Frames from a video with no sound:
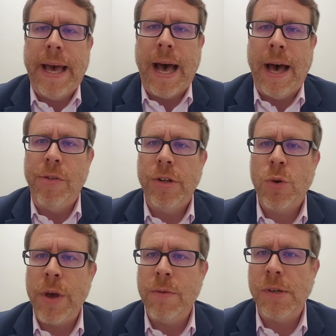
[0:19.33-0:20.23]
The
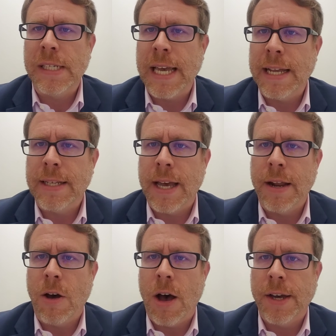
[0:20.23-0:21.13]
tweet was sent
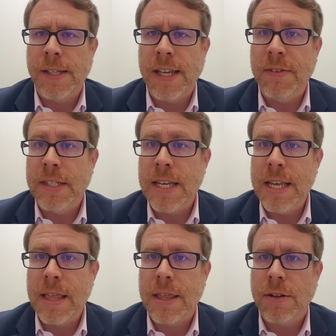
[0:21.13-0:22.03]
on August
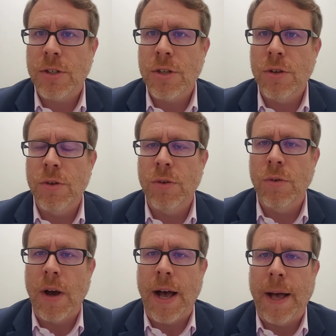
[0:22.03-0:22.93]
17th
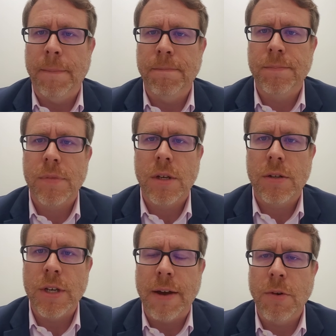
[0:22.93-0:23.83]

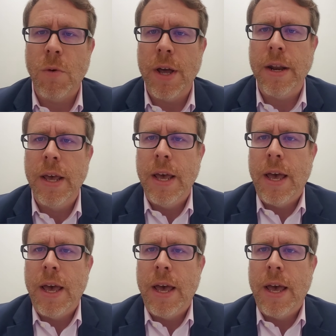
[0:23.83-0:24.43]
to everyone